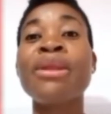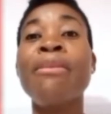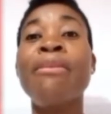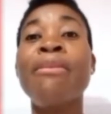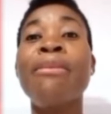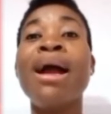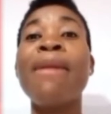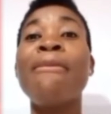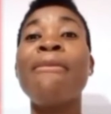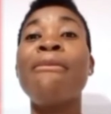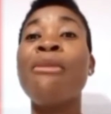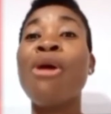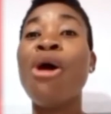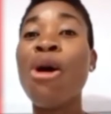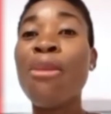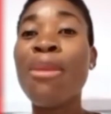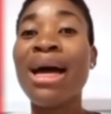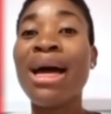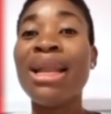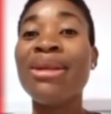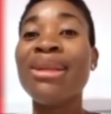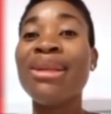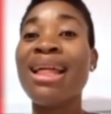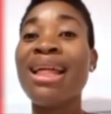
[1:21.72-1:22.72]
My
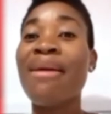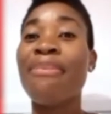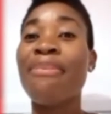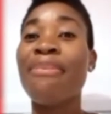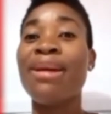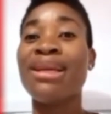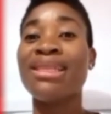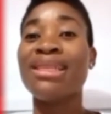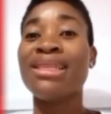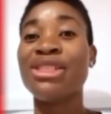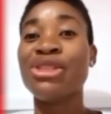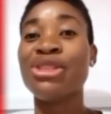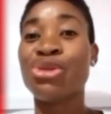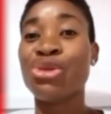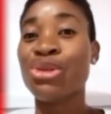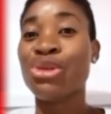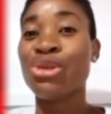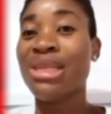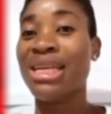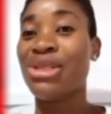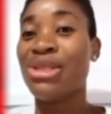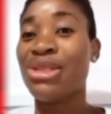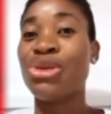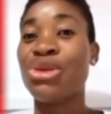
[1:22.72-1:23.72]
mom, another person too
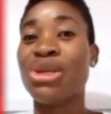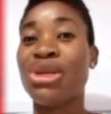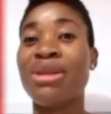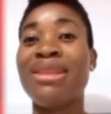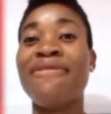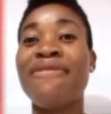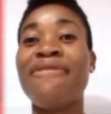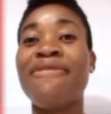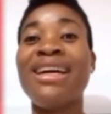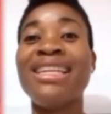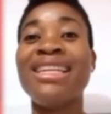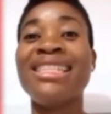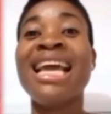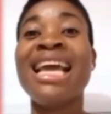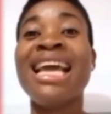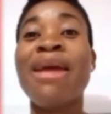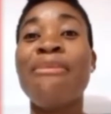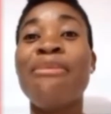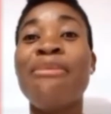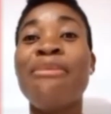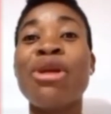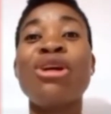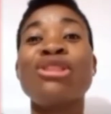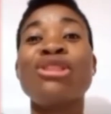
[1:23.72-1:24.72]
that took it. In fact,
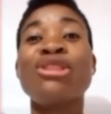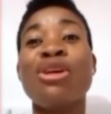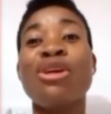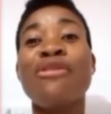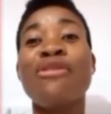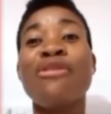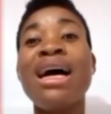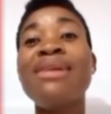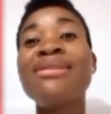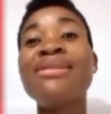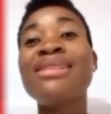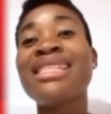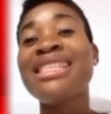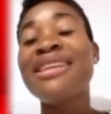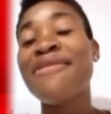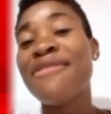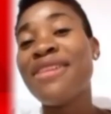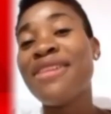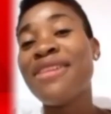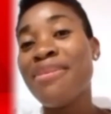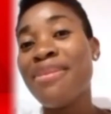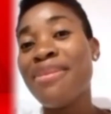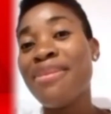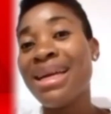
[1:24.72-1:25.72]
because of how
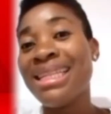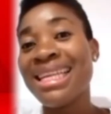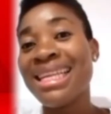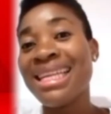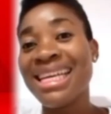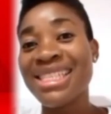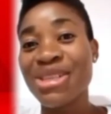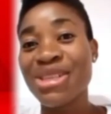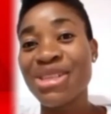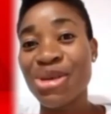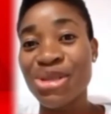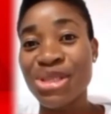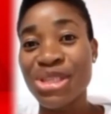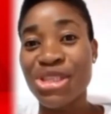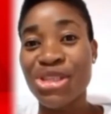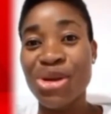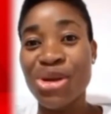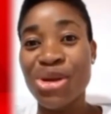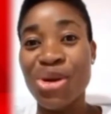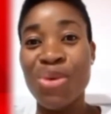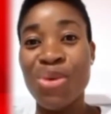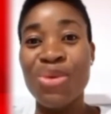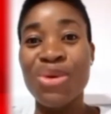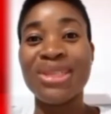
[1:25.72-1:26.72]
severe my dad's
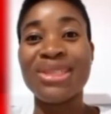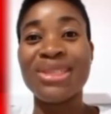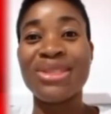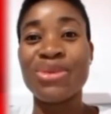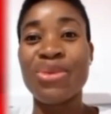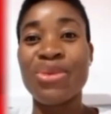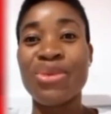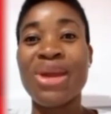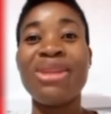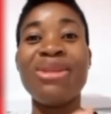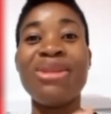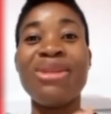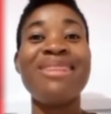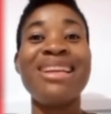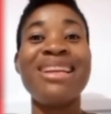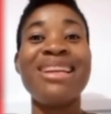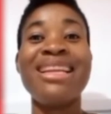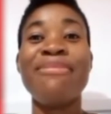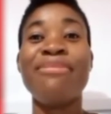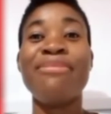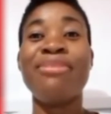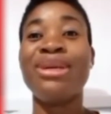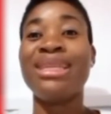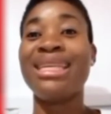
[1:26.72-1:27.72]
condition was, we were not
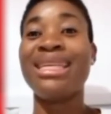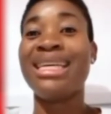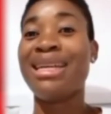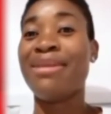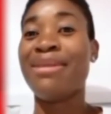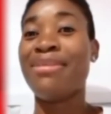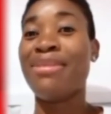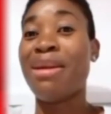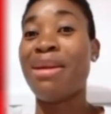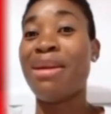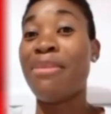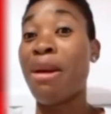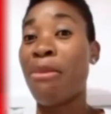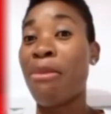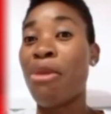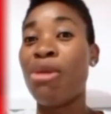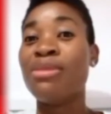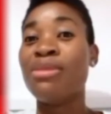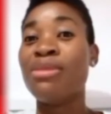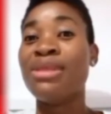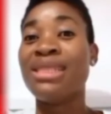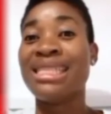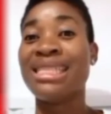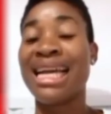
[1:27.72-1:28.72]
really bothered about my
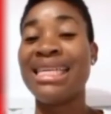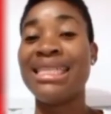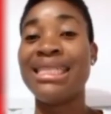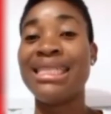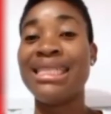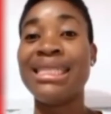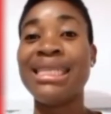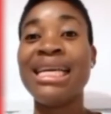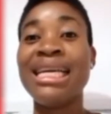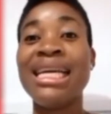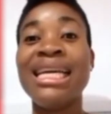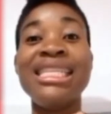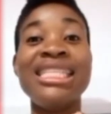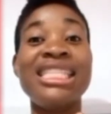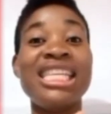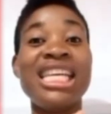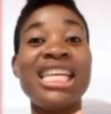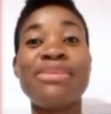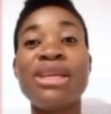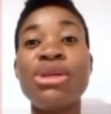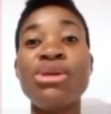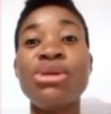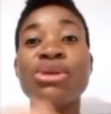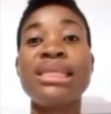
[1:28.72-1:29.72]
mom's sight. She has
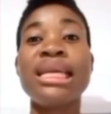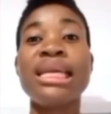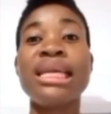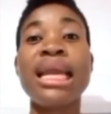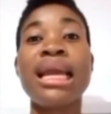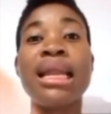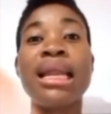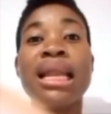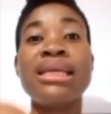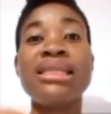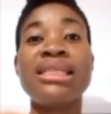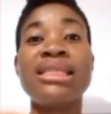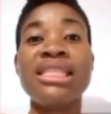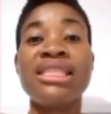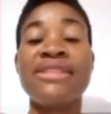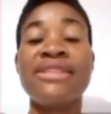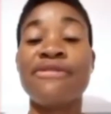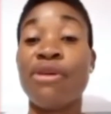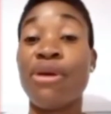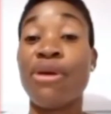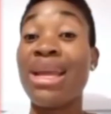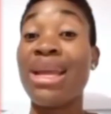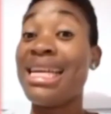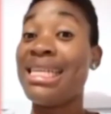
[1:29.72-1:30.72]
been using glasses
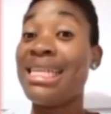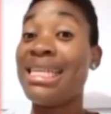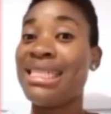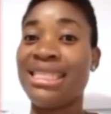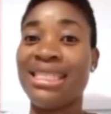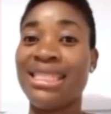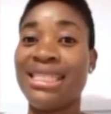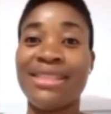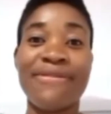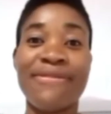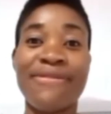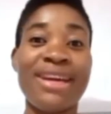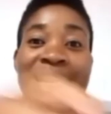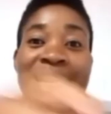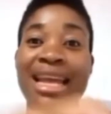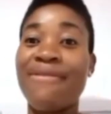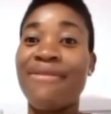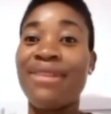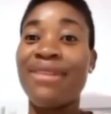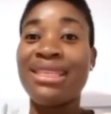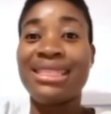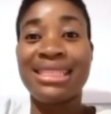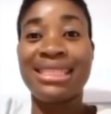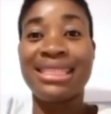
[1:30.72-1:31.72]
for ages. In fact,
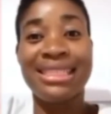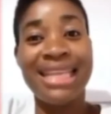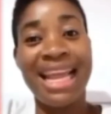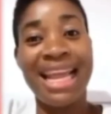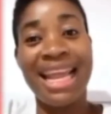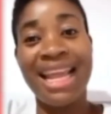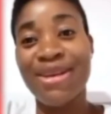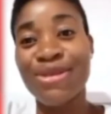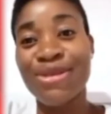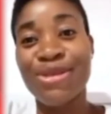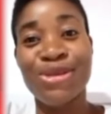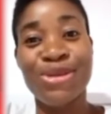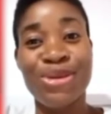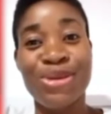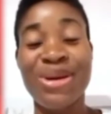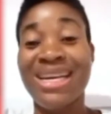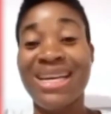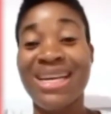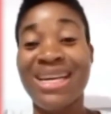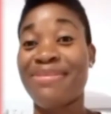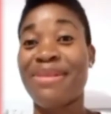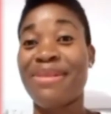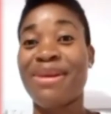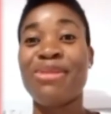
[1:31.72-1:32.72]
ever since I got to know
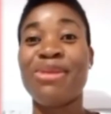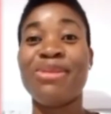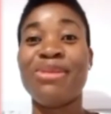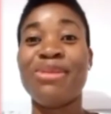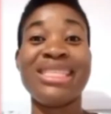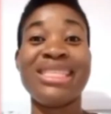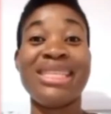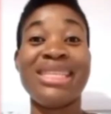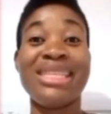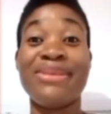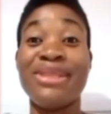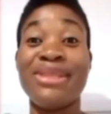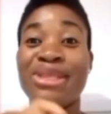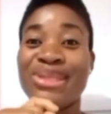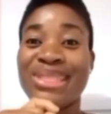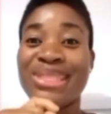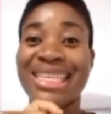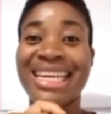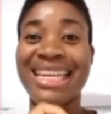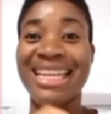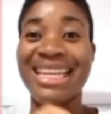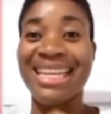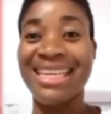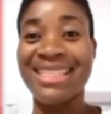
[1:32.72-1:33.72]
her as my mom, she has been
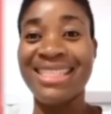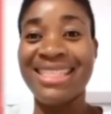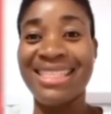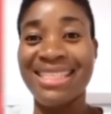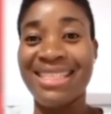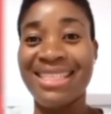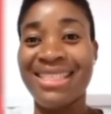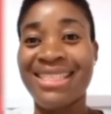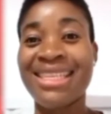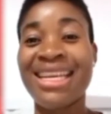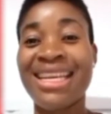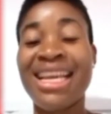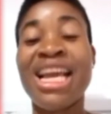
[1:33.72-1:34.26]
using glasses.